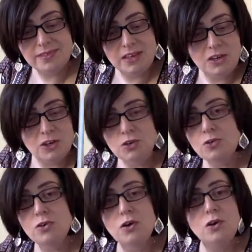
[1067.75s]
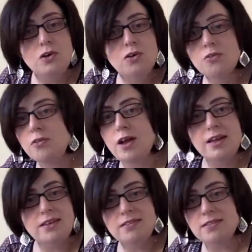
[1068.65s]
A New
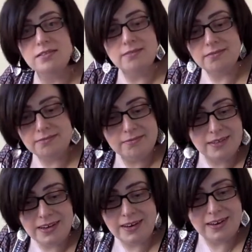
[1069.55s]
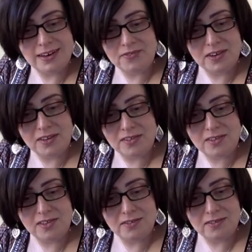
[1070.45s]
Horizon. I don't even know the
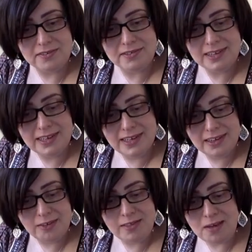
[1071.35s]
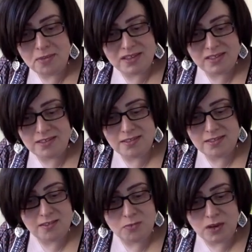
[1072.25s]
song. It was at my
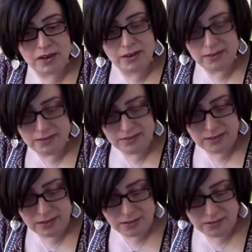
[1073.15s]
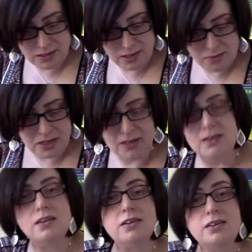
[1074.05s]
sister's wedding a long time ago
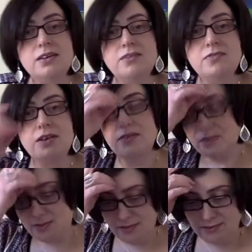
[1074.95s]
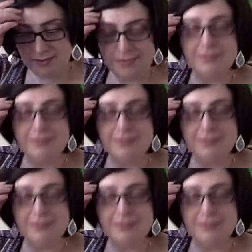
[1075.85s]
and I don't even know the song.